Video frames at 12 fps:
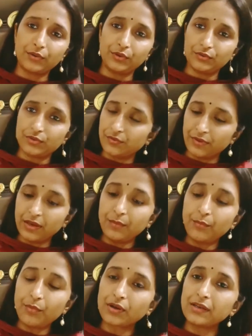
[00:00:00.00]
So very
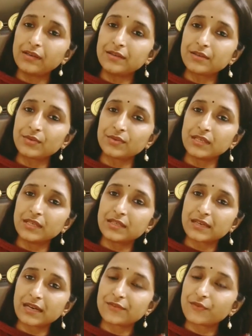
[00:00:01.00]
important. So C
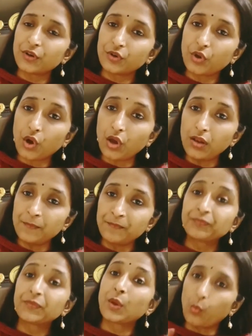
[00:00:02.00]
stands for call
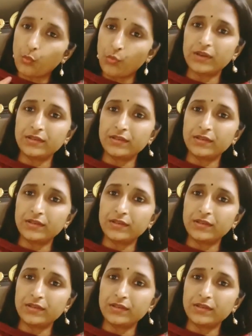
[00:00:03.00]
once